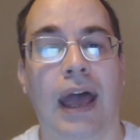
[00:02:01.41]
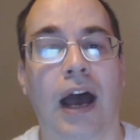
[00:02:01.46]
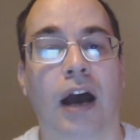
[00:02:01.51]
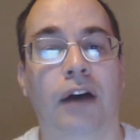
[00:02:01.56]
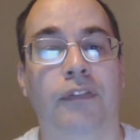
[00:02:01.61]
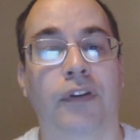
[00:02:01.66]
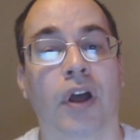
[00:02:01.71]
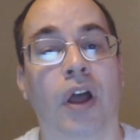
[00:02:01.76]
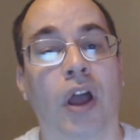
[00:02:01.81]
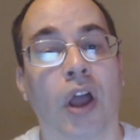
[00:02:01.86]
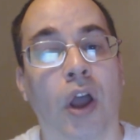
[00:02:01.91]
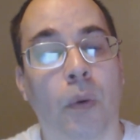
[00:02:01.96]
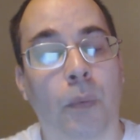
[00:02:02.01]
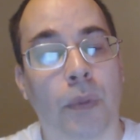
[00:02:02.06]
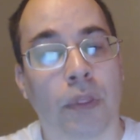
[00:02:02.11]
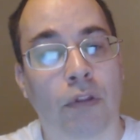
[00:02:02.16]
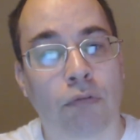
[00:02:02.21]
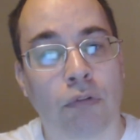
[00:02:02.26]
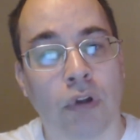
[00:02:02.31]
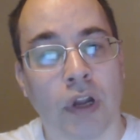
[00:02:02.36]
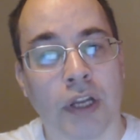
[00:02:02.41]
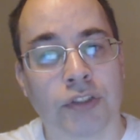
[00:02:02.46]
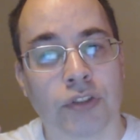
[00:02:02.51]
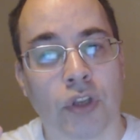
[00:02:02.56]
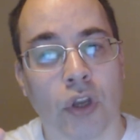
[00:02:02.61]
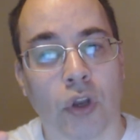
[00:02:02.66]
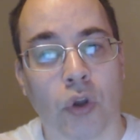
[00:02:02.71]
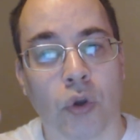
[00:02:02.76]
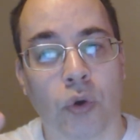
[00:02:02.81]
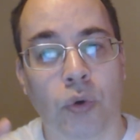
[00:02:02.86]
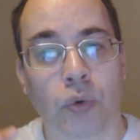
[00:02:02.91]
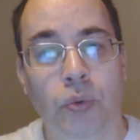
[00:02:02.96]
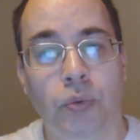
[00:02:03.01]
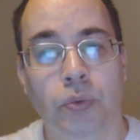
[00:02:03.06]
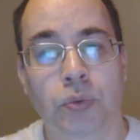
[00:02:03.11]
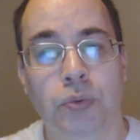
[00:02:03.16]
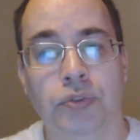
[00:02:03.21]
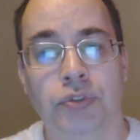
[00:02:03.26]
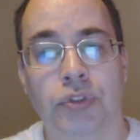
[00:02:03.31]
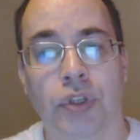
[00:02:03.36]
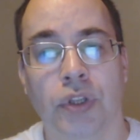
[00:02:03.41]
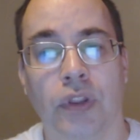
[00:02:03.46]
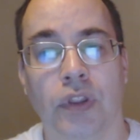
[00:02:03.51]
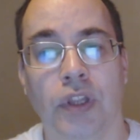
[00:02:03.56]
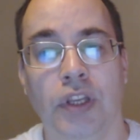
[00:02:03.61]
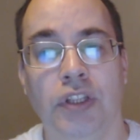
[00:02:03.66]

However, when the rice cools,